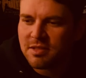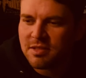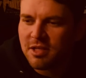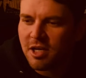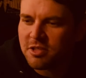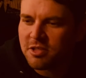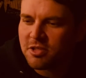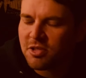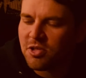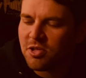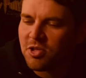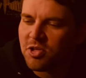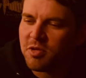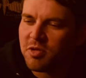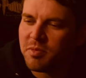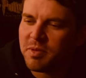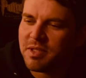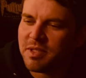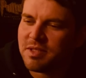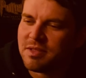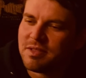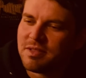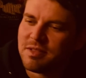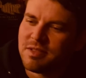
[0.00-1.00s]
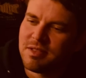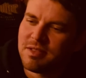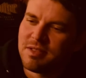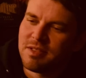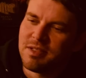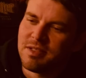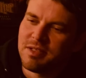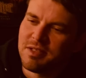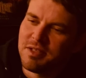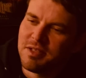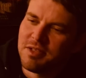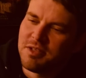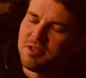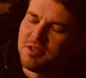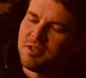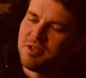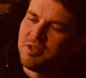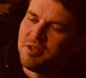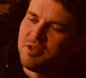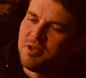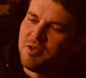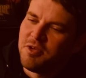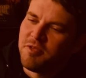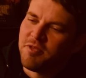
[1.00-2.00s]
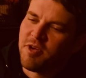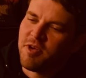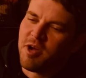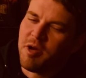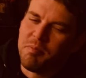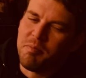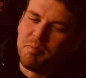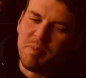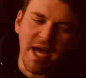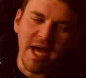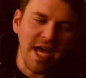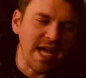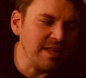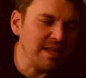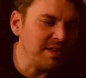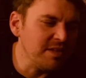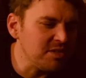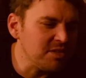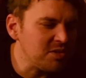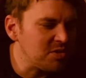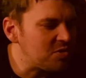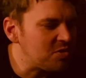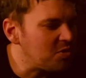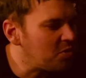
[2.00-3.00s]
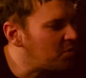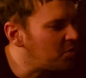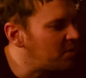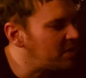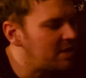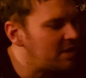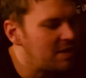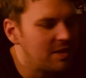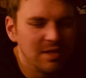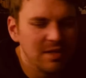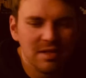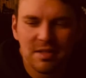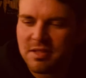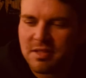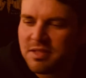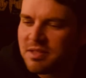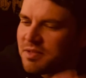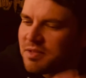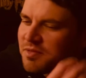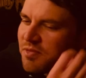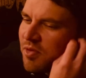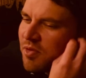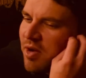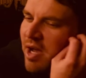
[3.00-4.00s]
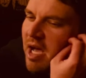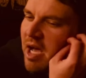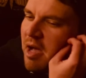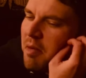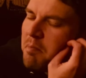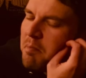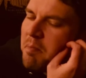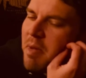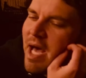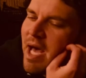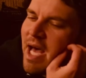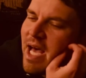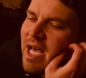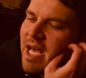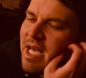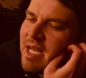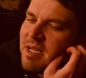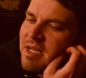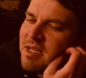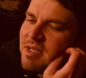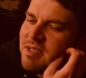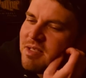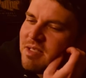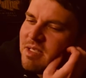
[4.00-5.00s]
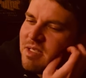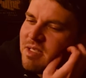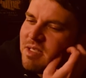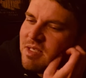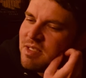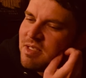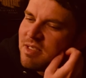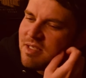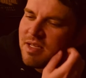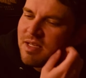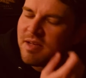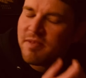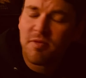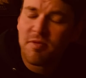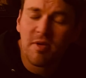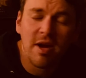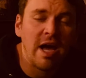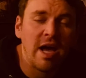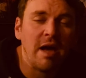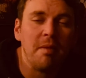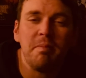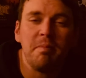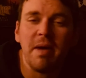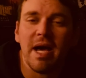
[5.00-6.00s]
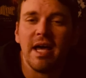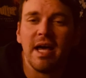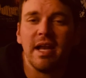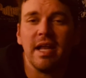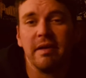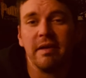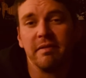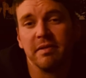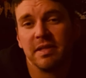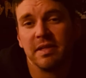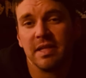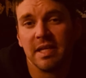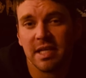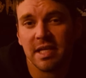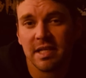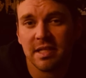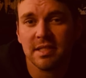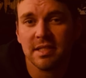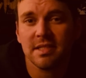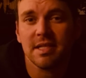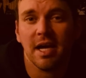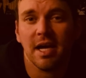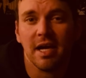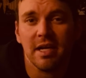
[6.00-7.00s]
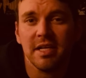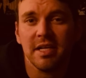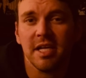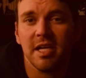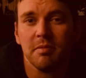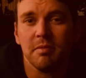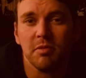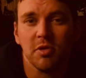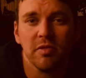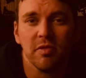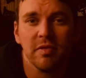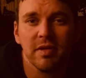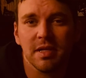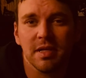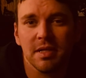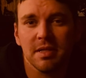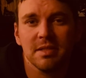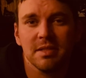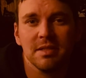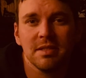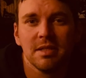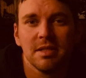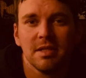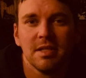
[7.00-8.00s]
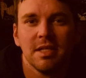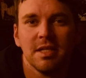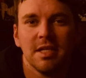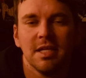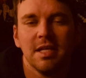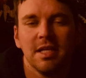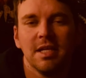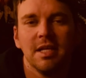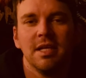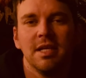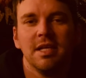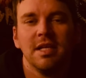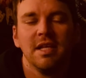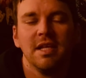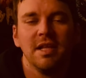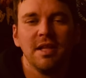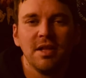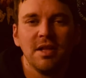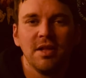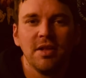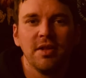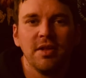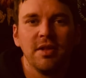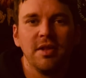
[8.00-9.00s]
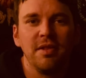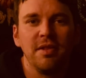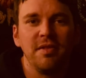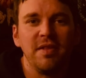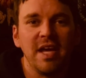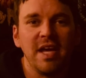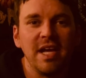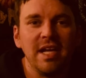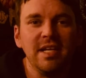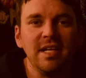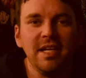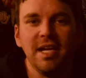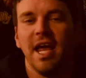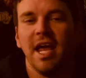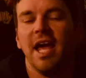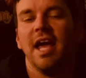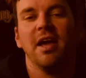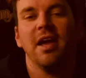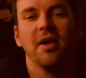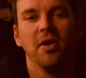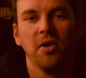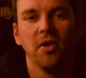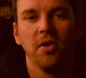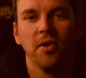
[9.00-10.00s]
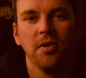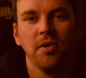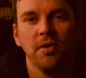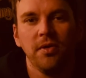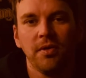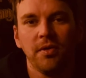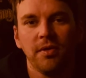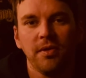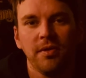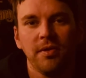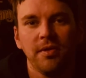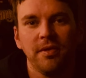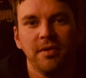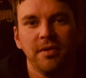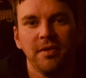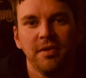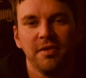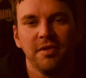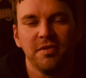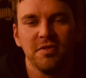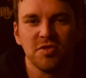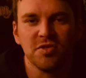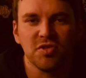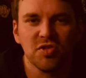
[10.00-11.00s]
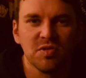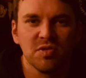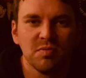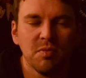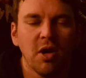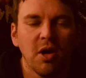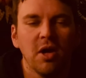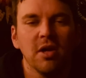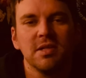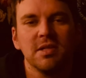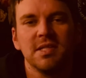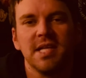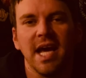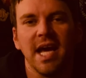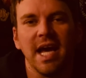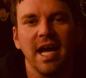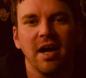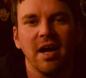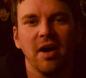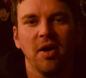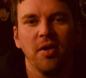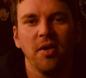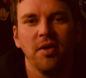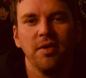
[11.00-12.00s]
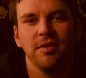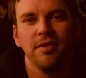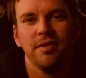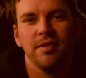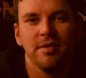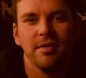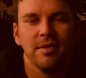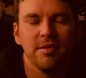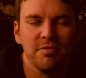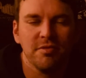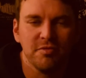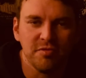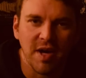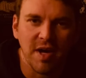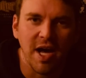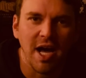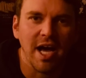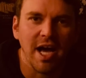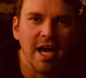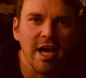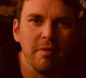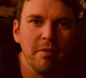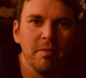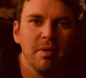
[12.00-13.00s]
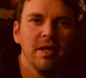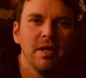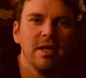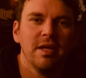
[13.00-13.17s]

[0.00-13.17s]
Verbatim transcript: Dr. Loomis, for how bad the story is, for how bad for how bad everything in this goddamn movie is. They nail the small town vibe